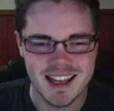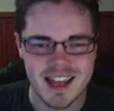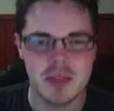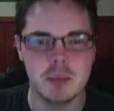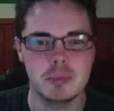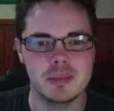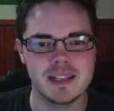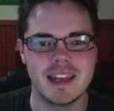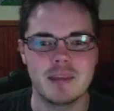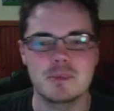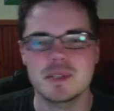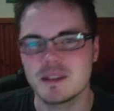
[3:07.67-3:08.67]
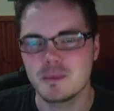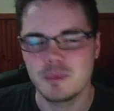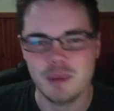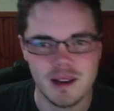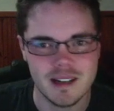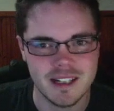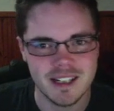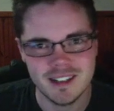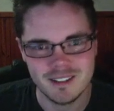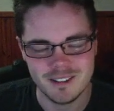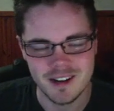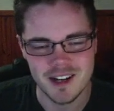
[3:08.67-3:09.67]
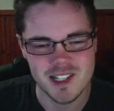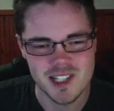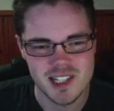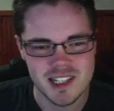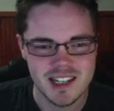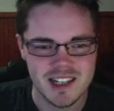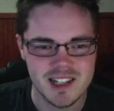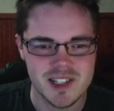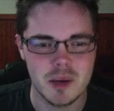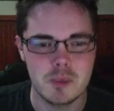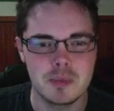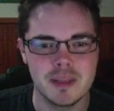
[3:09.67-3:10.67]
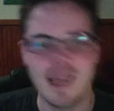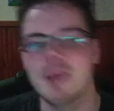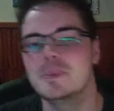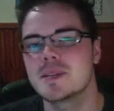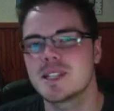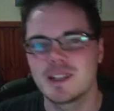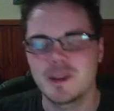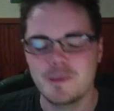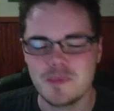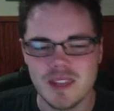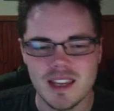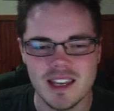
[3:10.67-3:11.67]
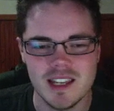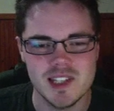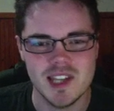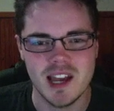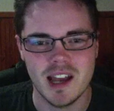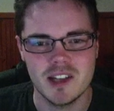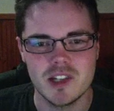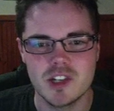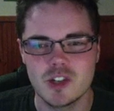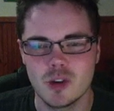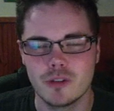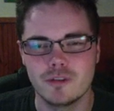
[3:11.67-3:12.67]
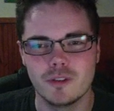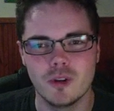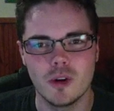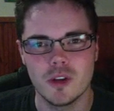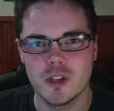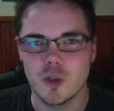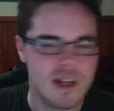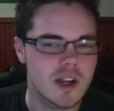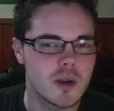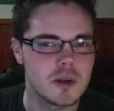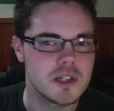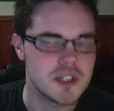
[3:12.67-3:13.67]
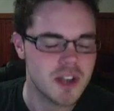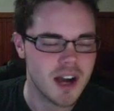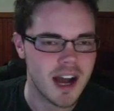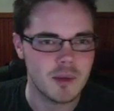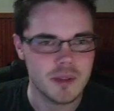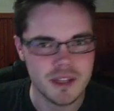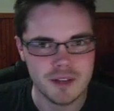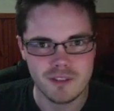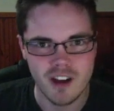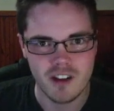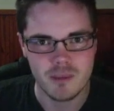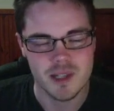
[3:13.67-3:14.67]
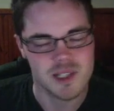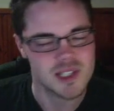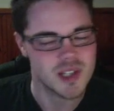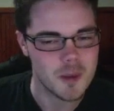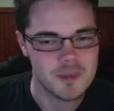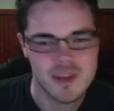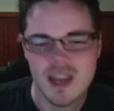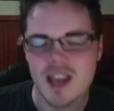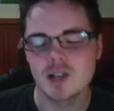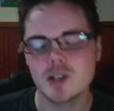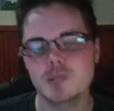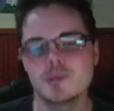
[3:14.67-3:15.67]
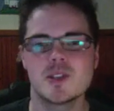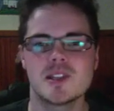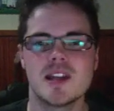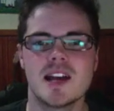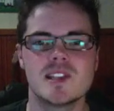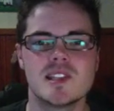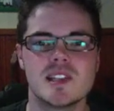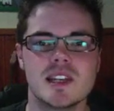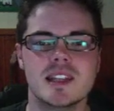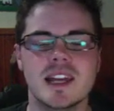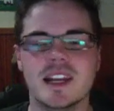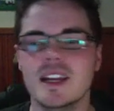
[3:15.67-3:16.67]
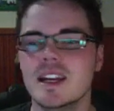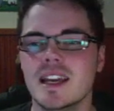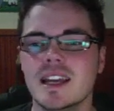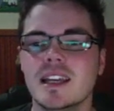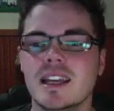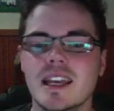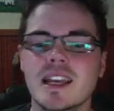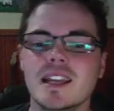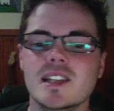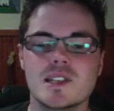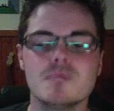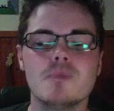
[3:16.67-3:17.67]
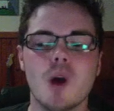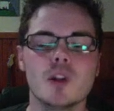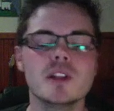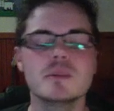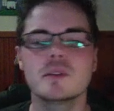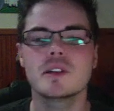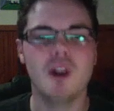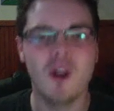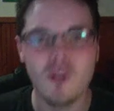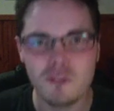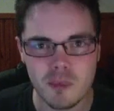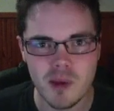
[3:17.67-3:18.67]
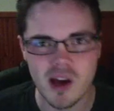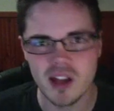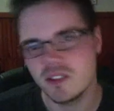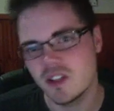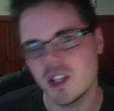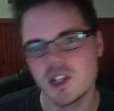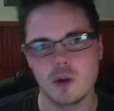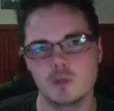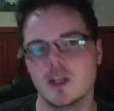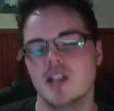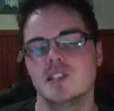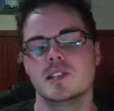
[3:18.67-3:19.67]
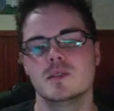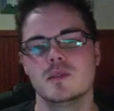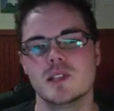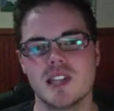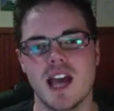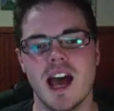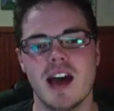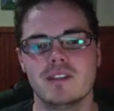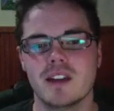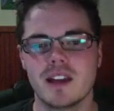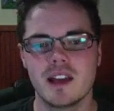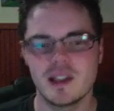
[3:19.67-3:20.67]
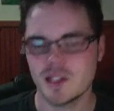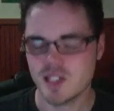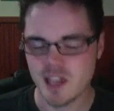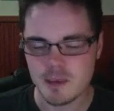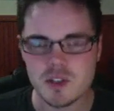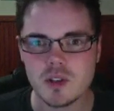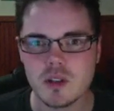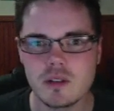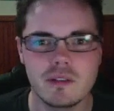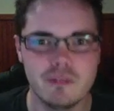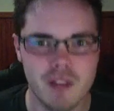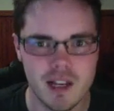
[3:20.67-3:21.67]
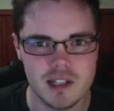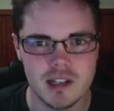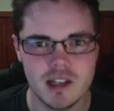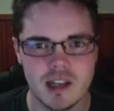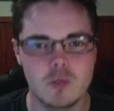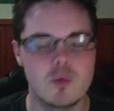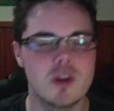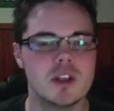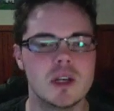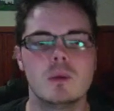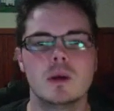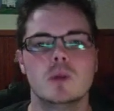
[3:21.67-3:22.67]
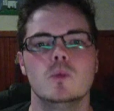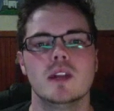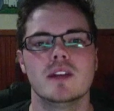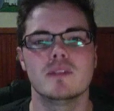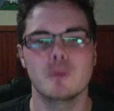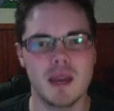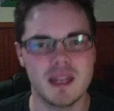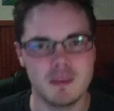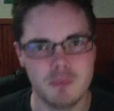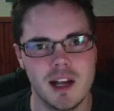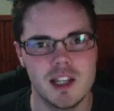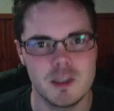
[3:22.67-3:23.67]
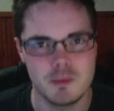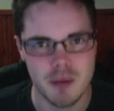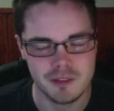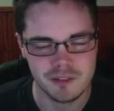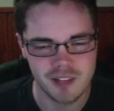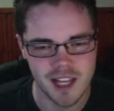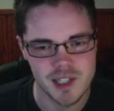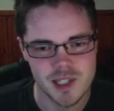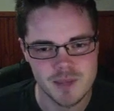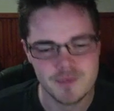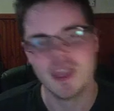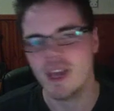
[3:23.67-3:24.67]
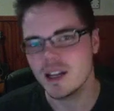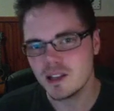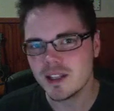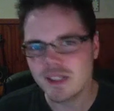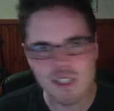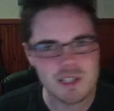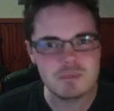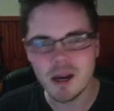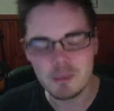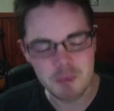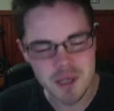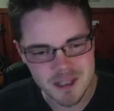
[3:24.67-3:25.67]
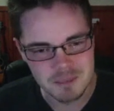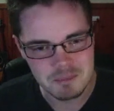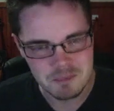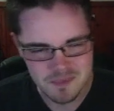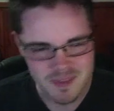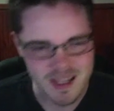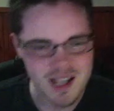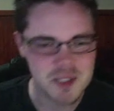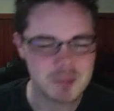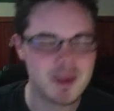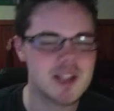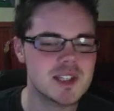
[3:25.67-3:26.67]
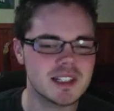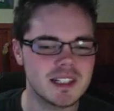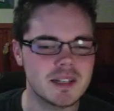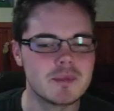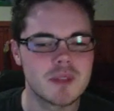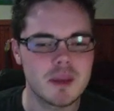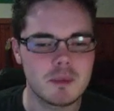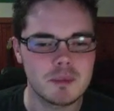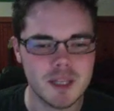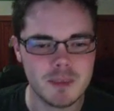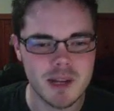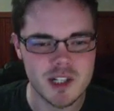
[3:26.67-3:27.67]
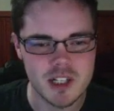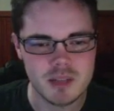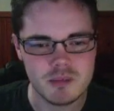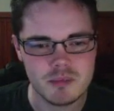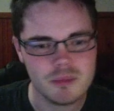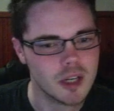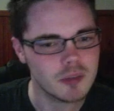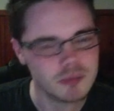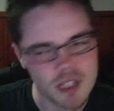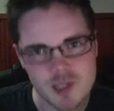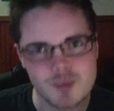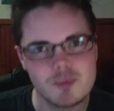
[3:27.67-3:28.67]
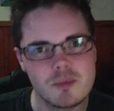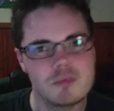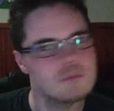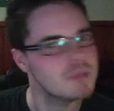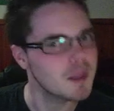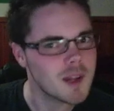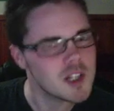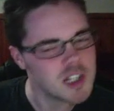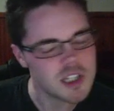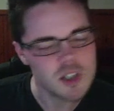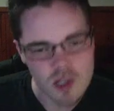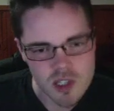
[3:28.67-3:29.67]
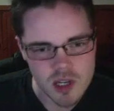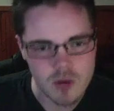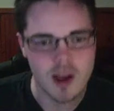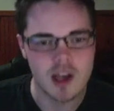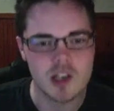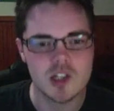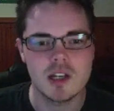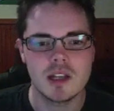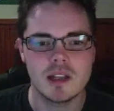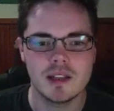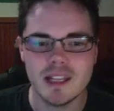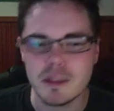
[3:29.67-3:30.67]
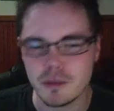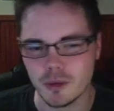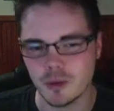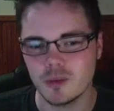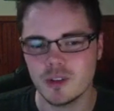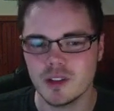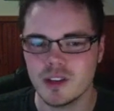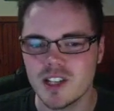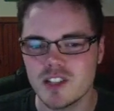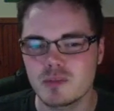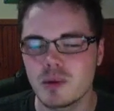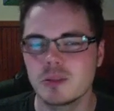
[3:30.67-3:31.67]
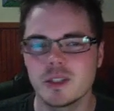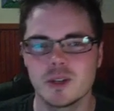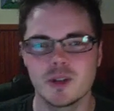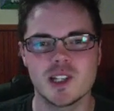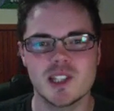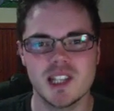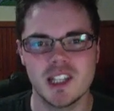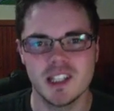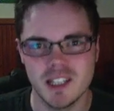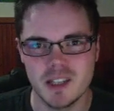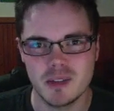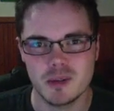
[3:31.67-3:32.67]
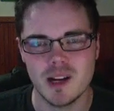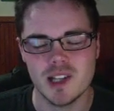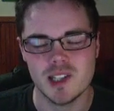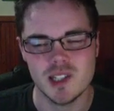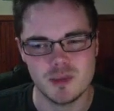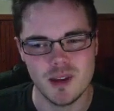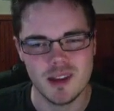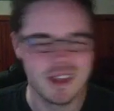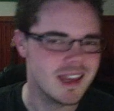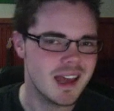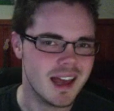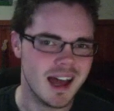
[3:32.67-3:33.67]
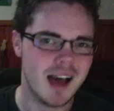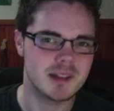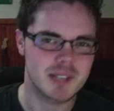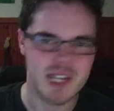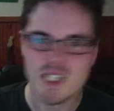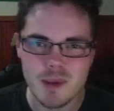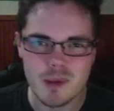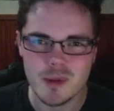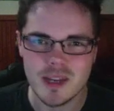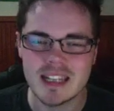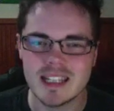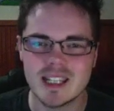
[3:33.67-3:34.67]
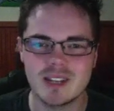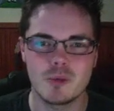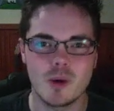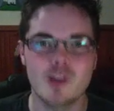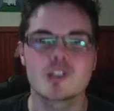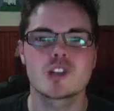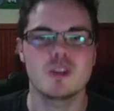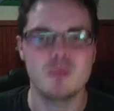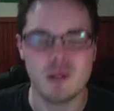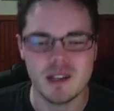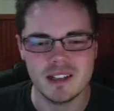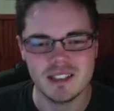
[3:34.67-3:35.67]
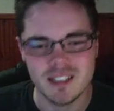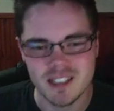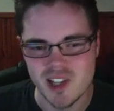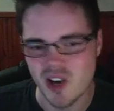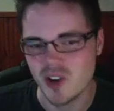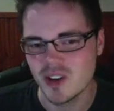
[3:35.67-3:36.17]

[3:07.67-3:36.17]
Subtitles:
the Blamped party race. So Blamped is short for you are going to die within 5 minutes. So Chris Wilson has said that his ultimate goal for Path of Exile races was to have some sort of event where no one would ever make it past mud flats. And I think this might be it. So basically, Blood Magic, Blood Magic's not so harsh. Lethal, you guys have probably already seen the lethal races where tons of people getting one-shot by Hillock, so